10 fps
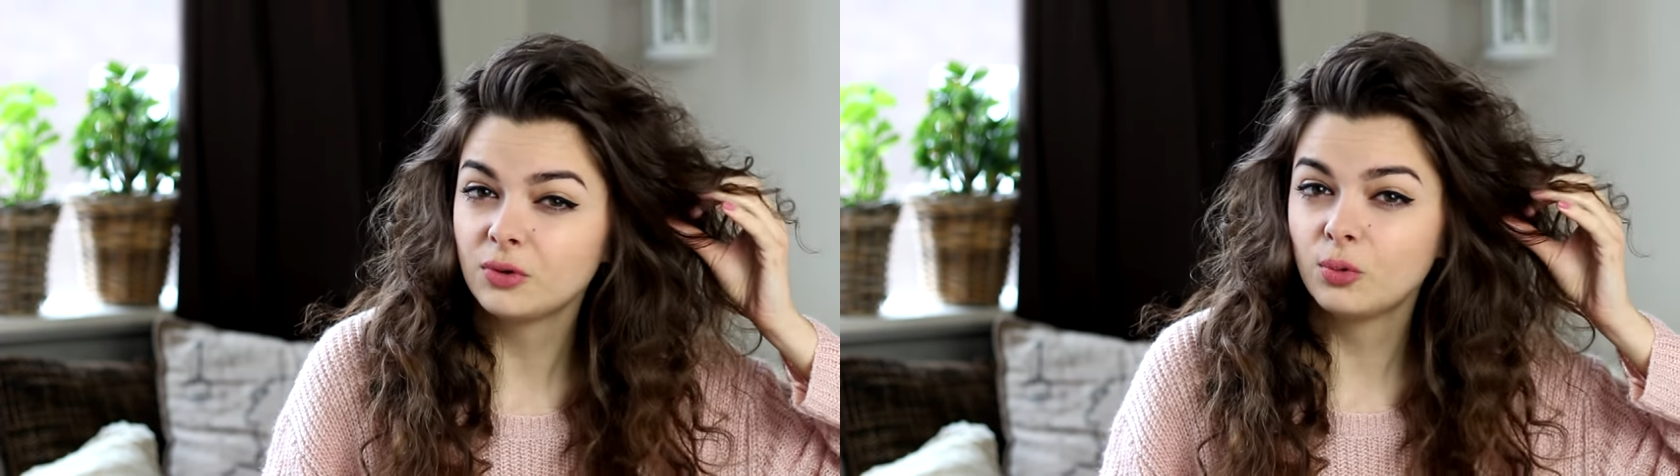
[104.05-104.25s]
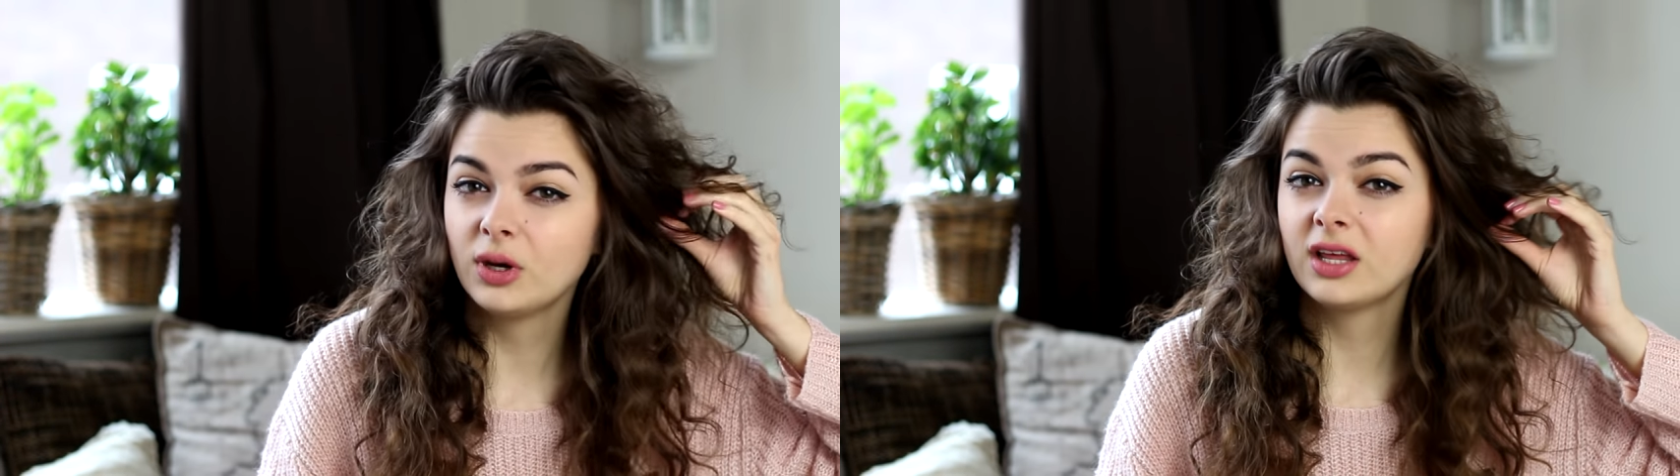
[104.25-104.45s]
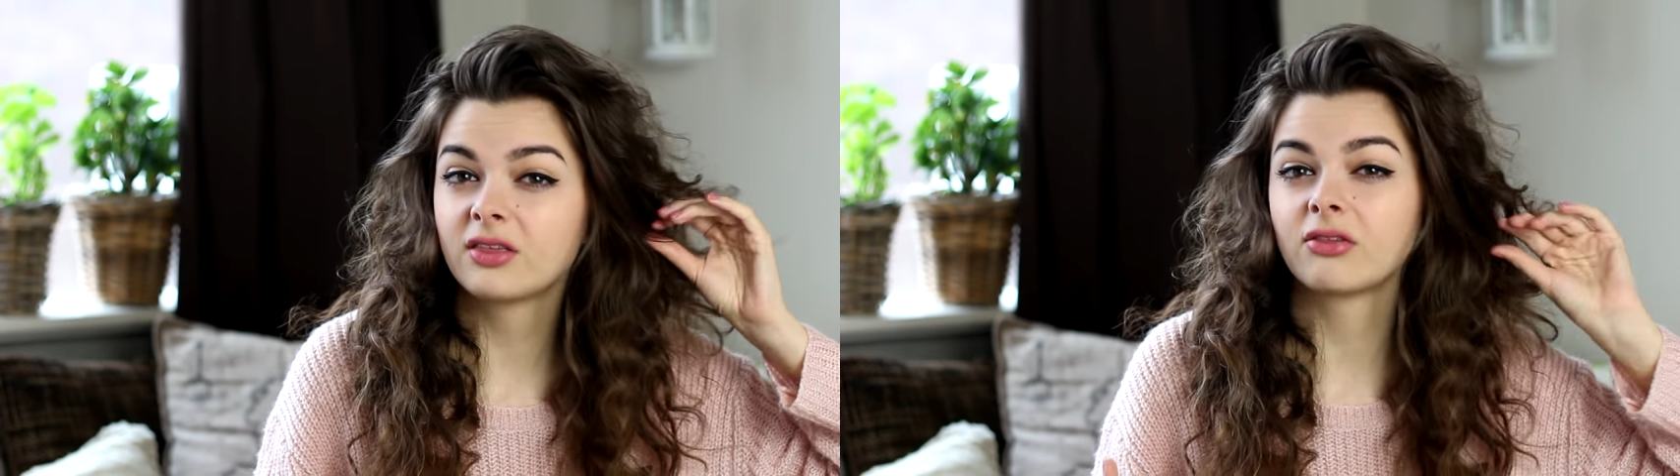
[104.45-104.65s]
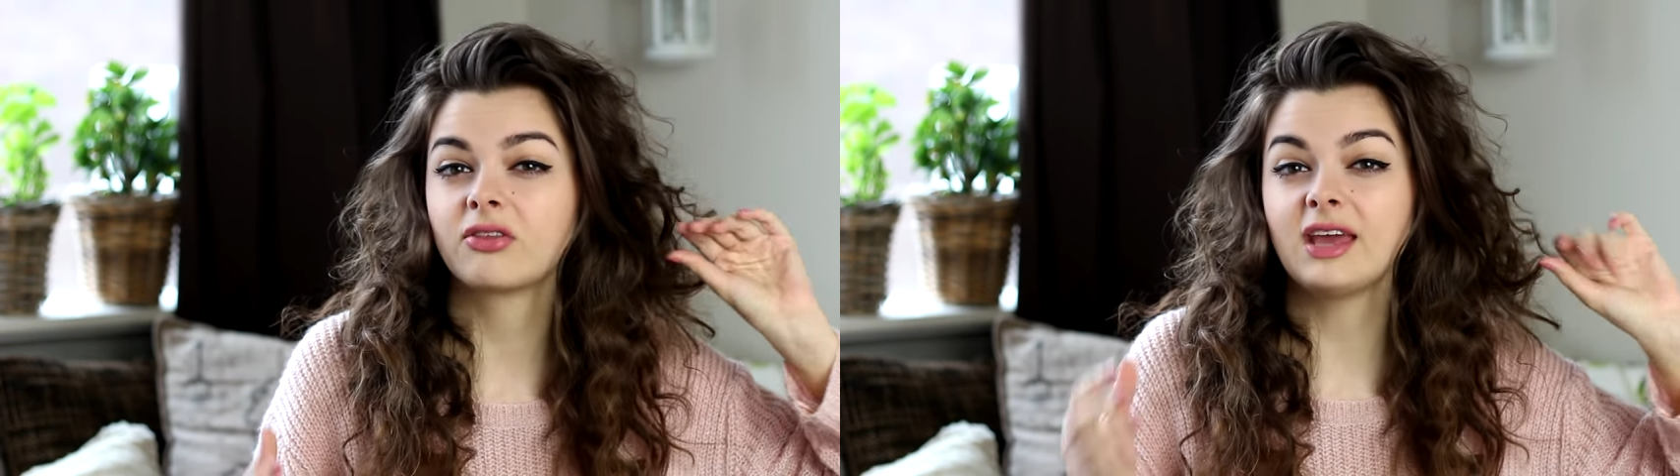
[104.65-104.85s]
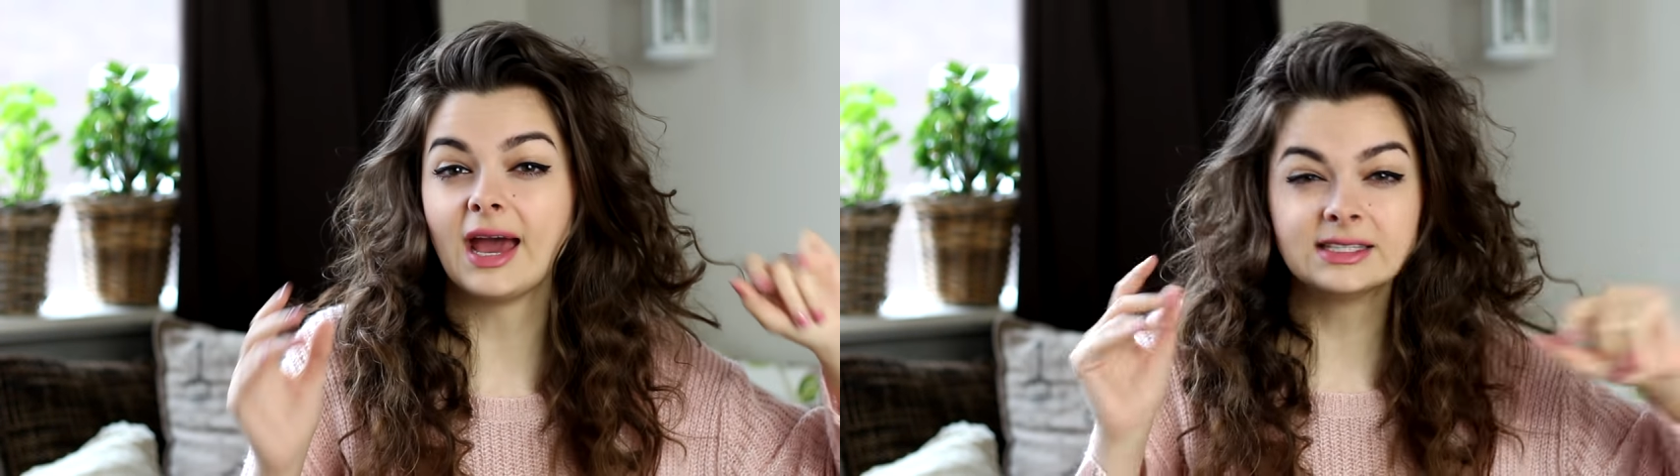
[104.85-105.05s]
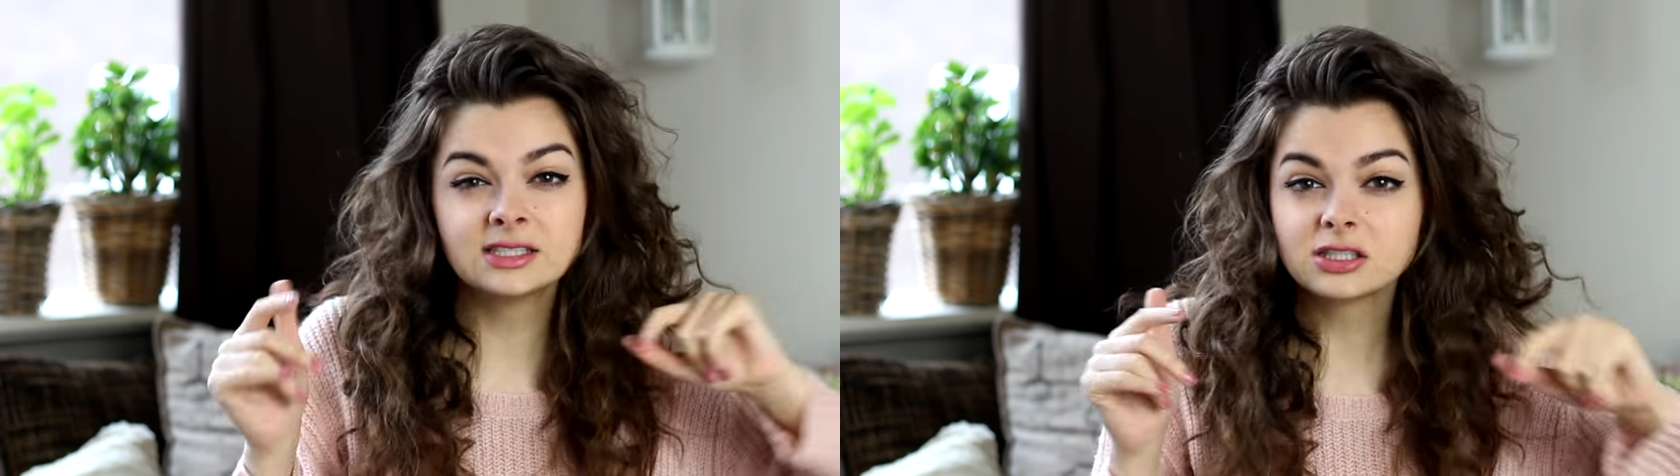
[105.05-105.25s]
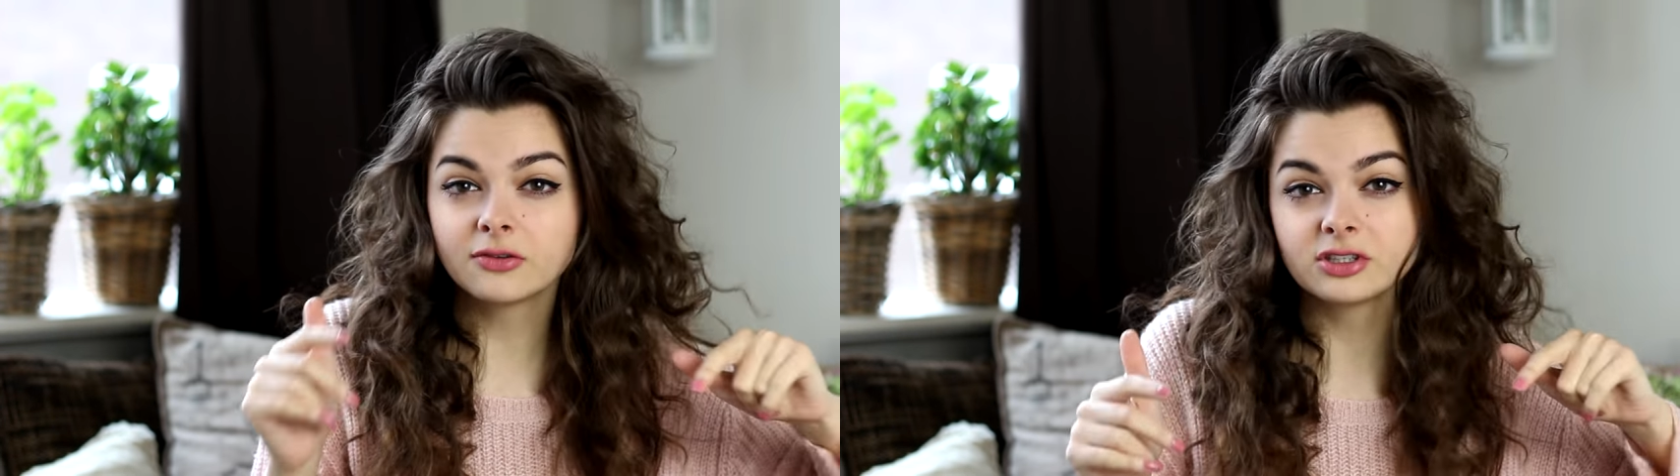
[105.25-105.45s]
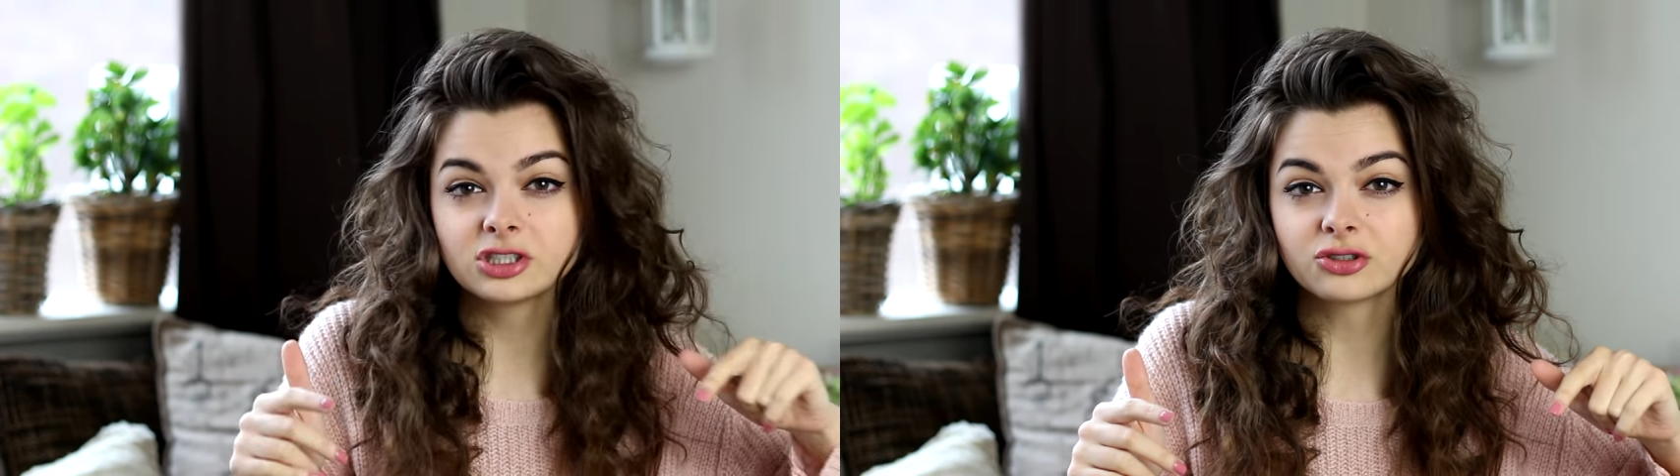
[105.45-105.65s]
with the ends
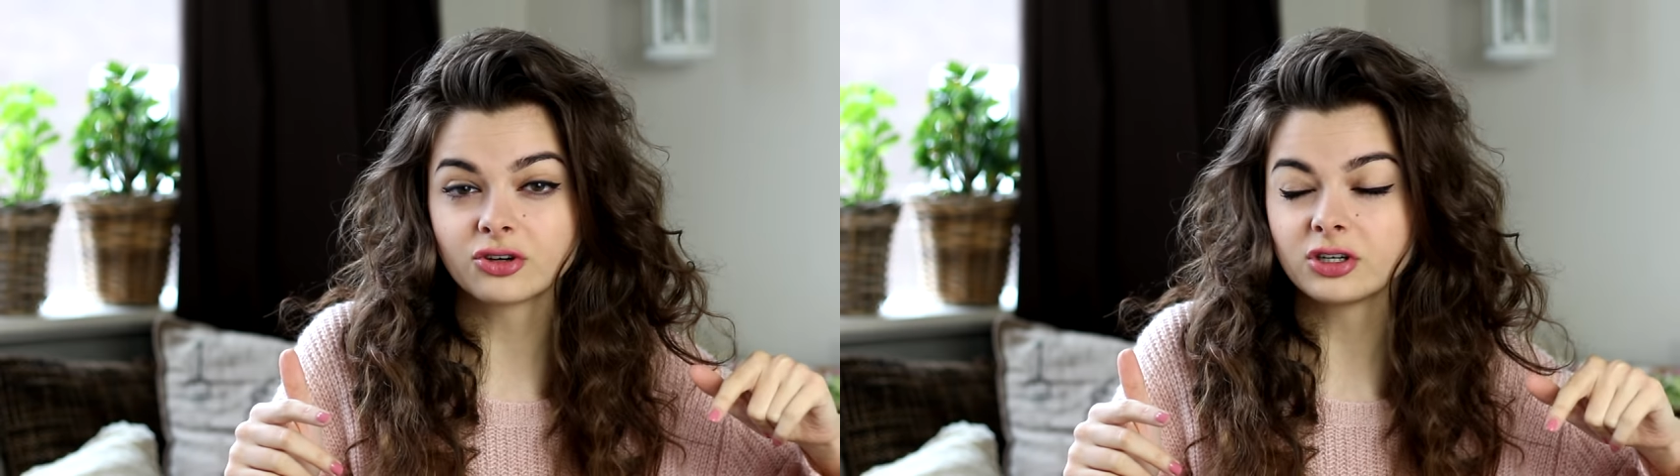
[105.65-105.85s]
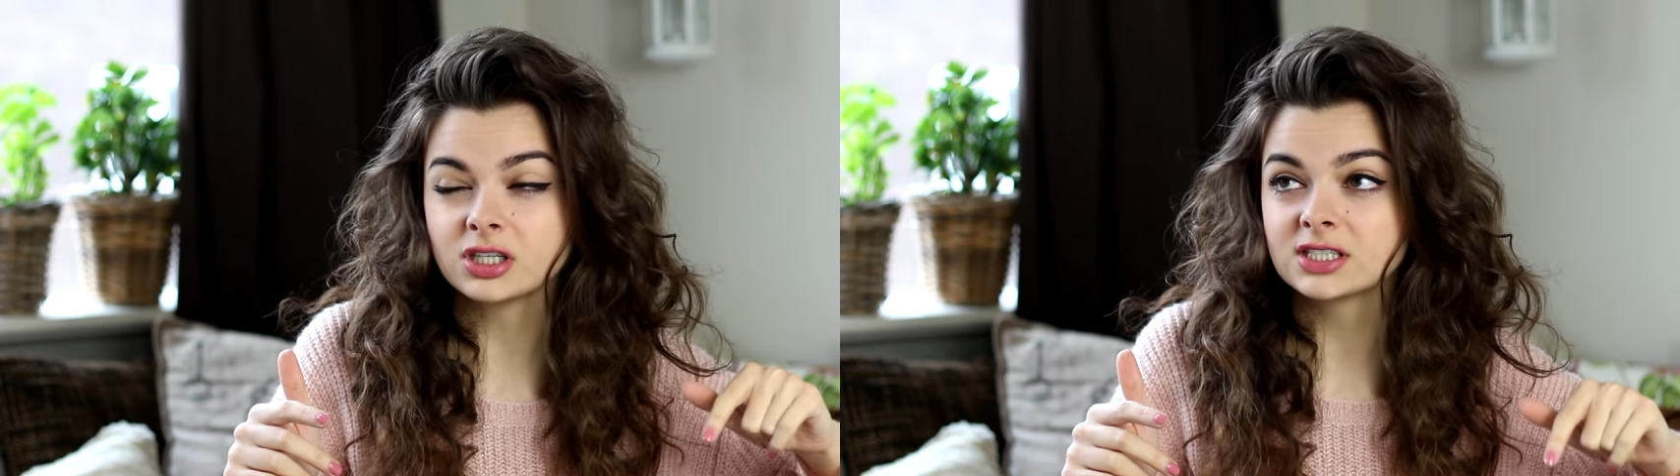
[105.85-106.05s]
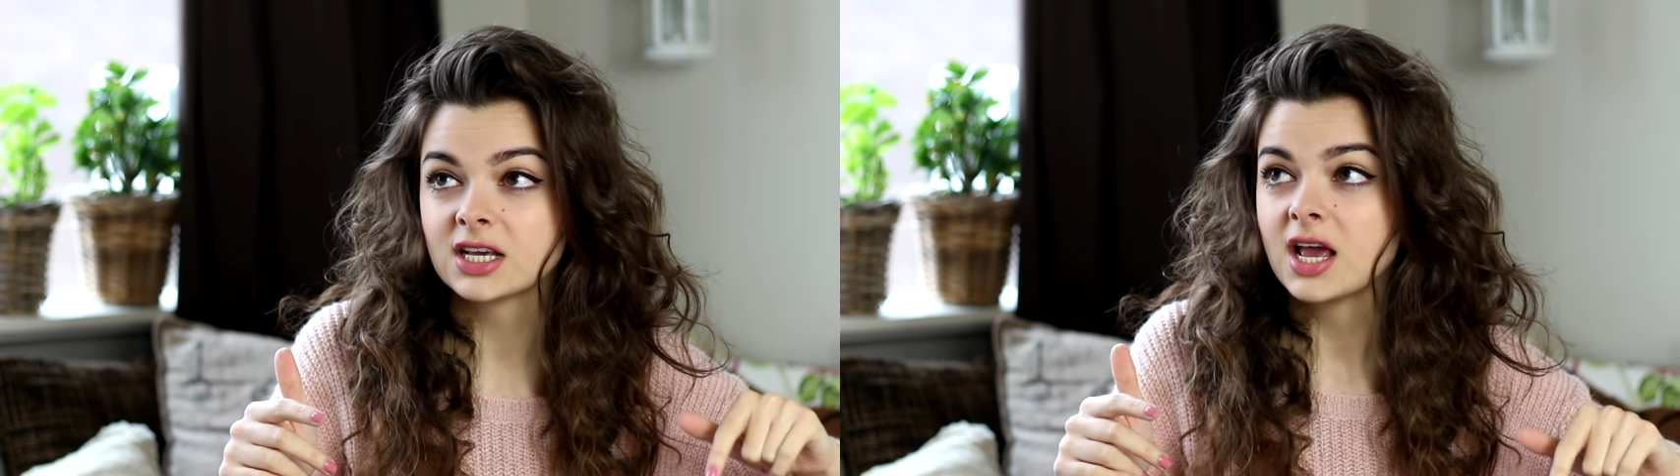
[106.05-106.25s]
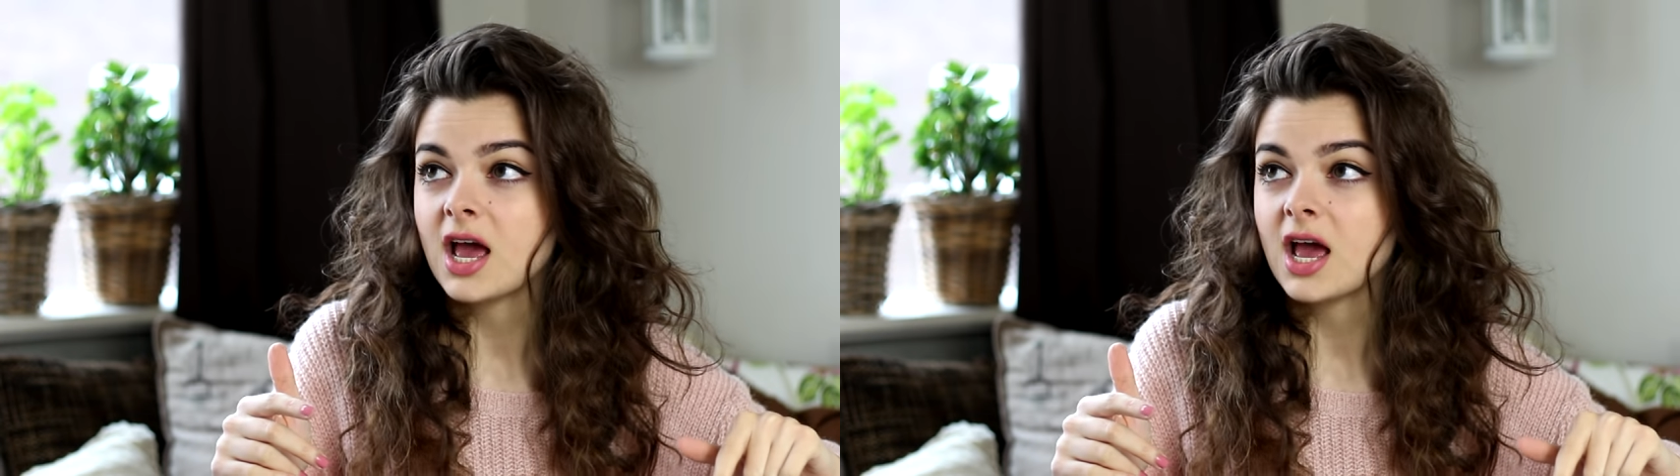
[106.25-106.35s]
of the straws.